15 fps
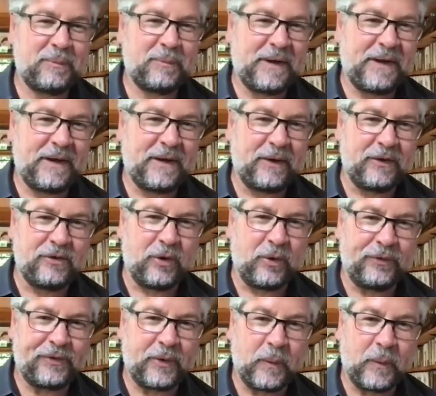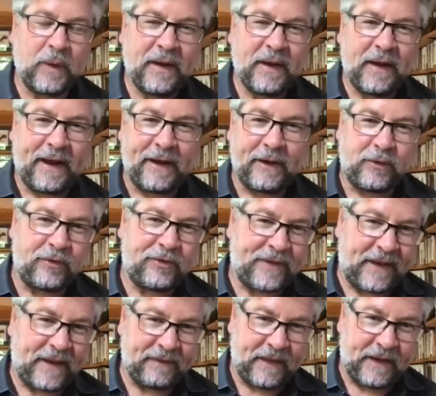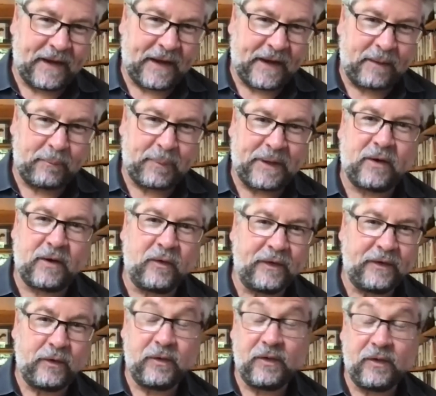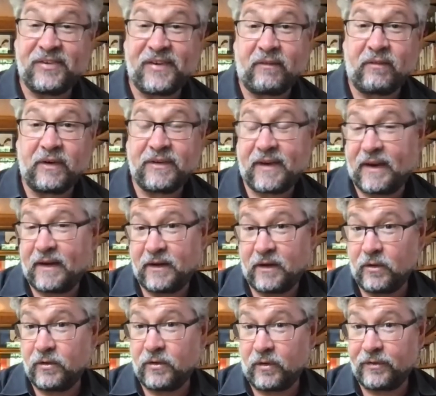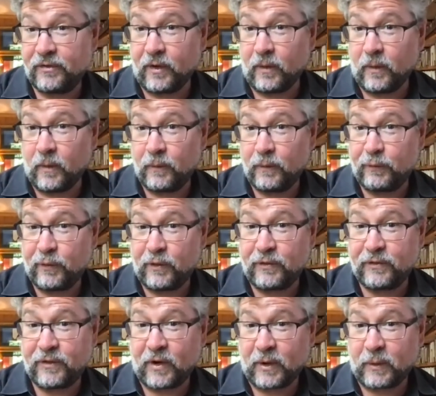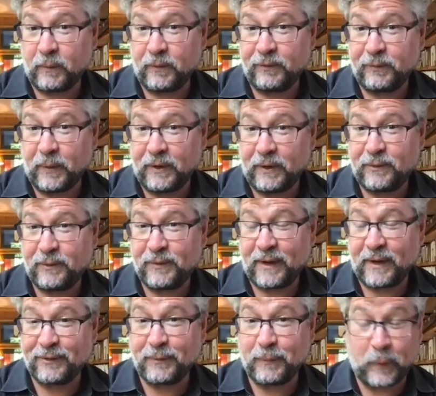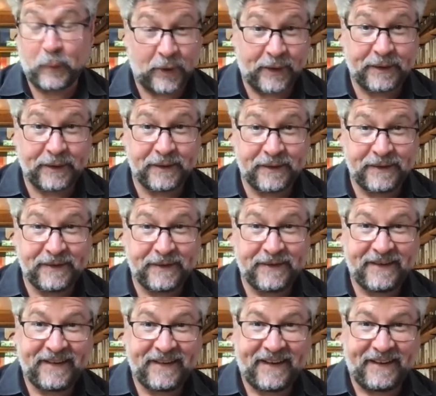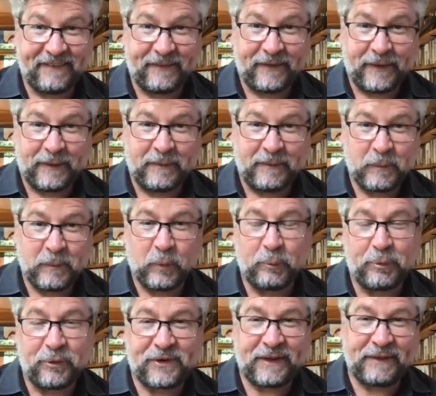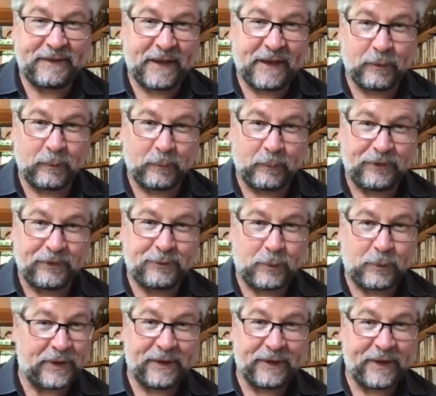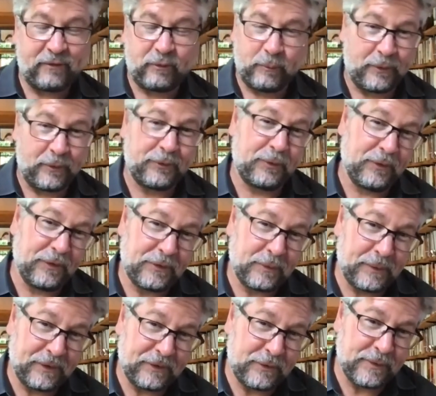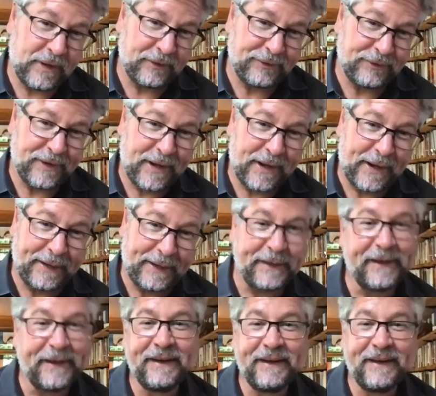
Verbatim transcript: to be here, Joel. So I understand that I apparently do this every 10 years or so. First talk was what 2001 and then we'll pretend the other one was 2011 but it was really 20, 2009